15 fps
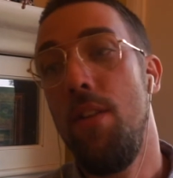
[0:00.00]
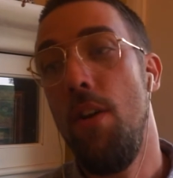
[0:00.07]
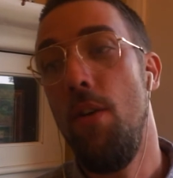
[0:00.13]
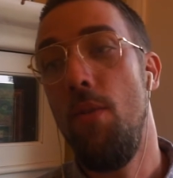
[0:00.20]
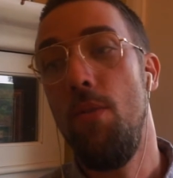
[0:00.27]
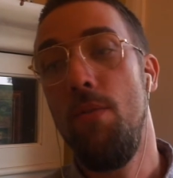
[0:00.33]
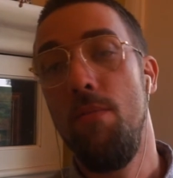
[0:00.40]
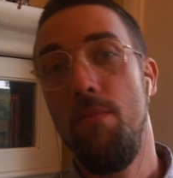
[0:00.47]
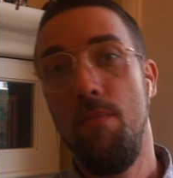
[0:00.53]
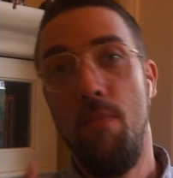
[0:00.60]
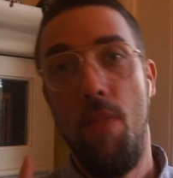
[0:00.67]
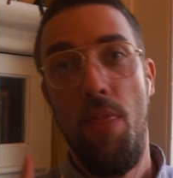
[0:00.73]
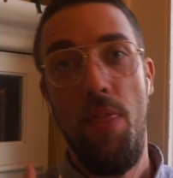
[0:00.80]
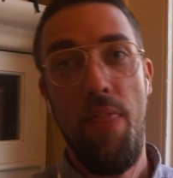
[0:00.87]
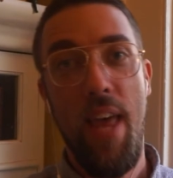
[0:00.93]
So
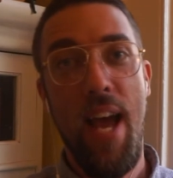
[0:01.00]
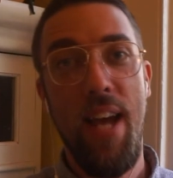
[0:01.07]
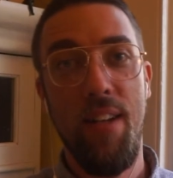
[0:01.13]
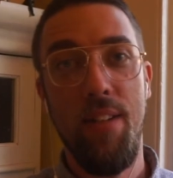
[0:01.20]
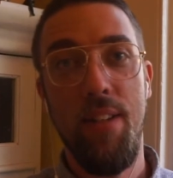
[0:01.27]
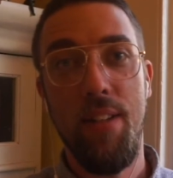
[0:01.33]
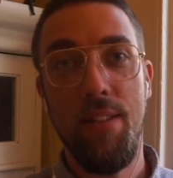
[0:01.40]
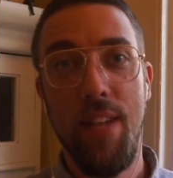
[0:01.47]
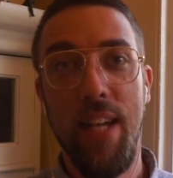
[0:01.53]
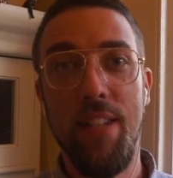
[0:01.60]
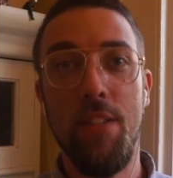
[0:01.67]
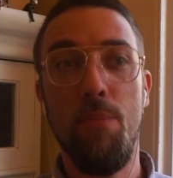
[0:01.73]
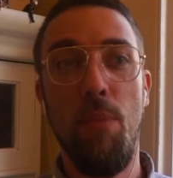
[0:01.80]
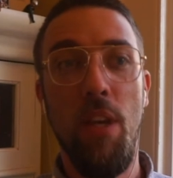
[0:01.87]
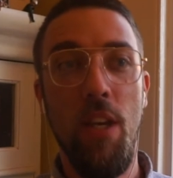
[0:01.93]
that
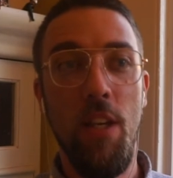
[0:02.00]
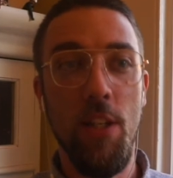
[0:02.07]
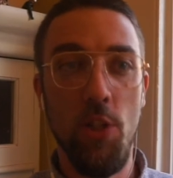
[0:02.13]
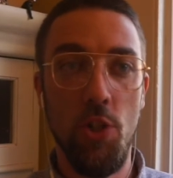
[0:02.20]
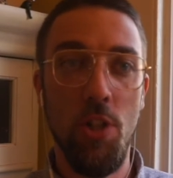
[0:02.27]
excites me.